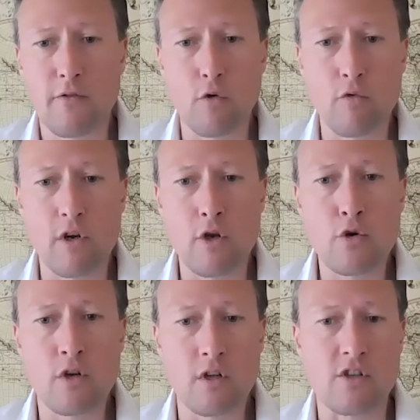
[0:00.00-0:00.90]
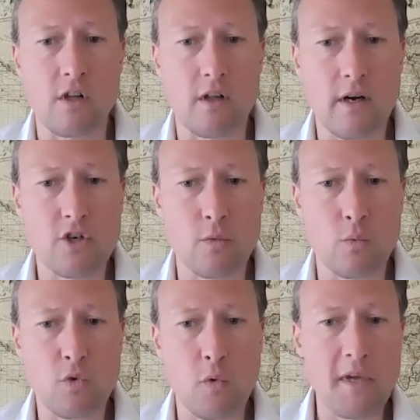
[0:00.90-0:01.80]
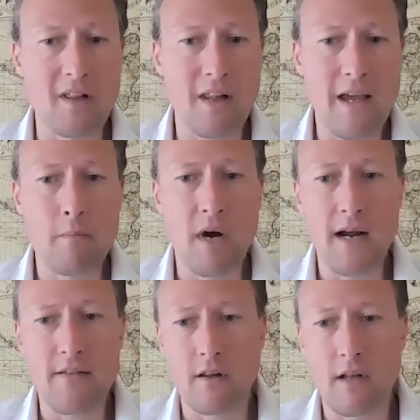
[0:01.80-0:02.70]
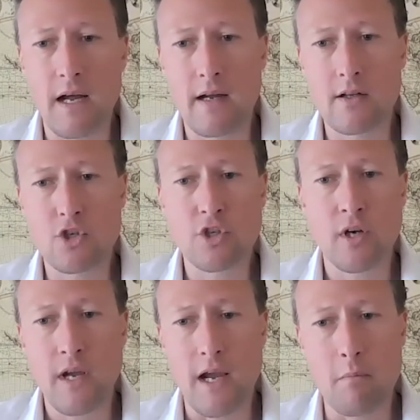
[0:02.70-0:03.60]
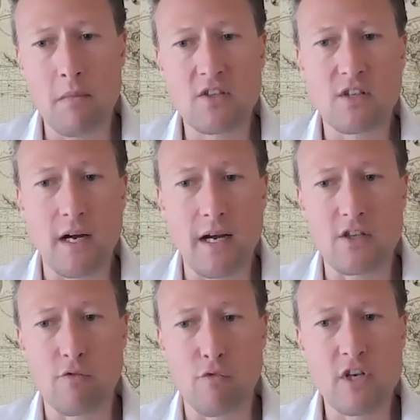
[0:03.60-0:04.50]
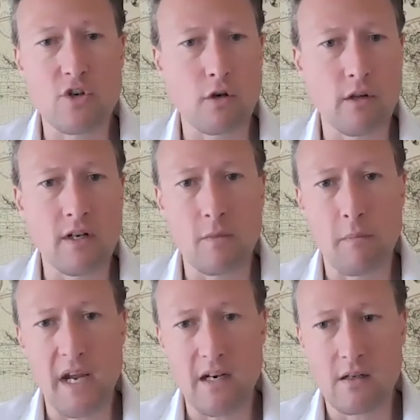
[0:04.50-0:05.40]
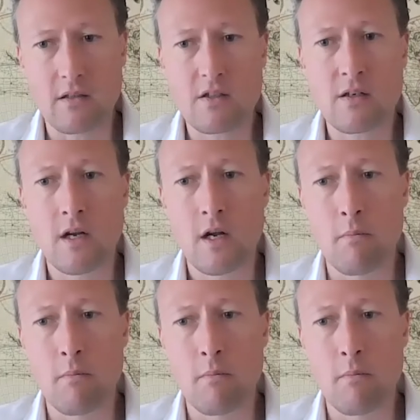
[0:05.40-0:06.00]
for renewed consolidation, which will be led by the large and mid-sized regional independents,